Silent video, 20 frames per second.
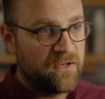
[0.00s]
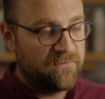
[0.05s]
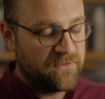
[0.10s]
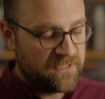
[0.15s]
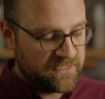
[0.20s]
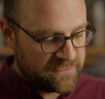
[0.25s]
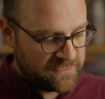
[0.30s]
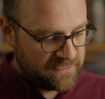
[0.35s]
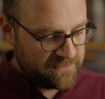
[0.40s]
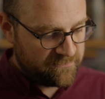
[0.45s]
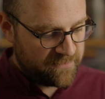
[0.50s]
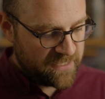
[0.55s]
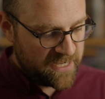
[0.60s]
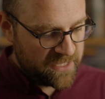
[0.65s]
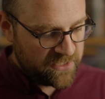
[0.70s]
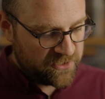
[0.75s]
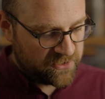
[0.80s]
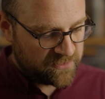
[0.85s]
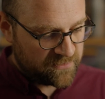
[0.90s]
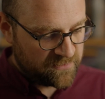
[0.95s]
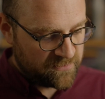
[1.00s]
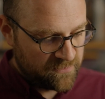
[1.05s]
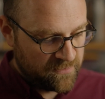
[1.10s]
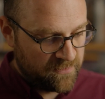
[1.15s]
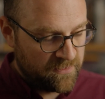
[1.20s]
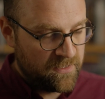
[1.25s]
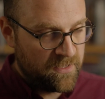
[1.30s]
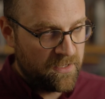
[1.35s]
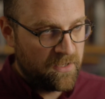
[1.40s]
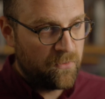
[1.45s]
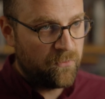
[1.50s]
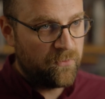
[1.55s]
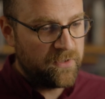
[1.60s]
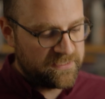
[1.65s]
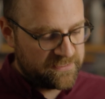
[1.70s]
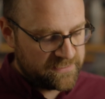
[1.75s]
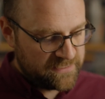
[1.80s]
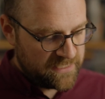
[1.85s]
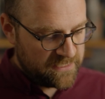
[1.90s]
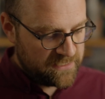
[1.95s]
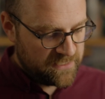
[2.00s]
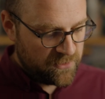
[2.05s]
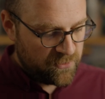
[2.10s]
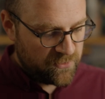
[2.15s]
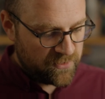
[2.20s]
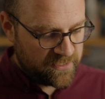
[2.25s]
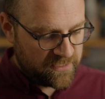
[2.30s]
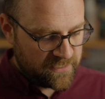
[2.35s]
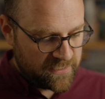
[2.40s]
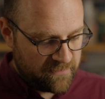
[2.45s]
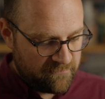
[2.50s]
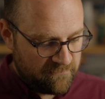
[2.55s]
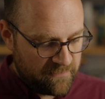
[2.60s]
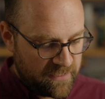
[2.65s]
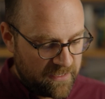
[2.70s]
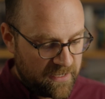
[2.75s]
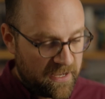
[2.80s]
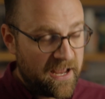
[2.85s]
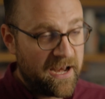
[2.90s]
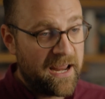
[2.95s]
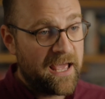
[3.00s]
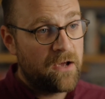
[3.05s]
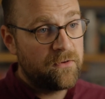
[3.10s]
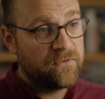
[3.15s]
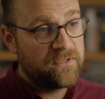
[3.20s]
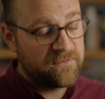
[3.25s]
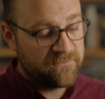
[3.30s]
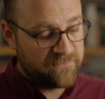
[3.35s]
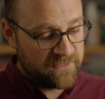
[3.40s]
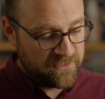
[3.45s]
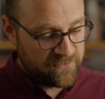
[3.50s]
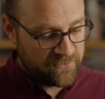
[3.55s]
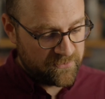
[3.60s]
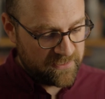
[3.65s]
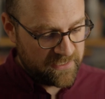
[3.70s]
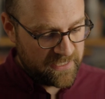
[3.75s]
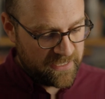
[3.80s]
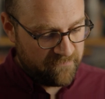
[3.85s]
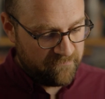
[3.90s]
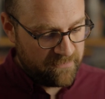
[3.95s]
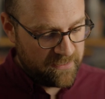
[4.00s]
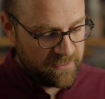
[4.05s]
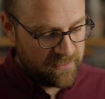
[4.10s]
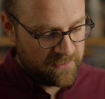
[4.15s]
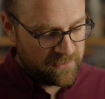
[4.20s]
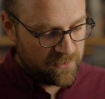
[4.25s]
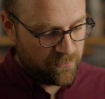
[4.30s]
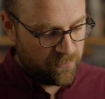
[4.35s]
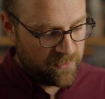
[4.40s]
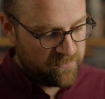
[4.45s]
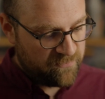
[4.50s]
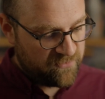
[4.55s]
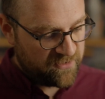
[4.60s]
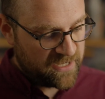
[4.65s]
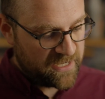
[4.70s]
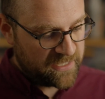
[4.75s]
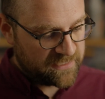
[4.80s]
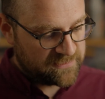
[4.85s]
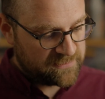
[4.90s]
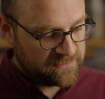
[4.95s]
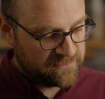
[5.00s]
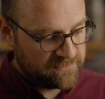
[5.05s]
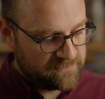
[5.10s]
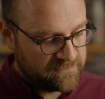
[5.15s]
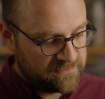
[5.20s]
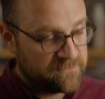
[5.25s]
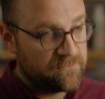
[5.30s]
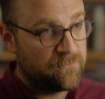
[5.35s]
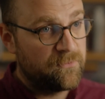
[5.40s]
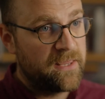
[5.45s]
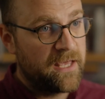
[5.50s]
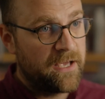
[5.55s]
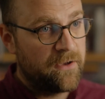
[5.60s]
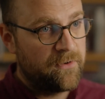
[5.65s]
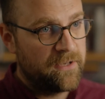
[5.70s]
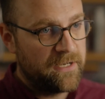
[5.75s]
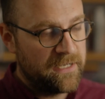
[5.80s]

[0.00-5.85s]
of deterioration, we see in the ordinary and out of the ordinary that we bring excellence without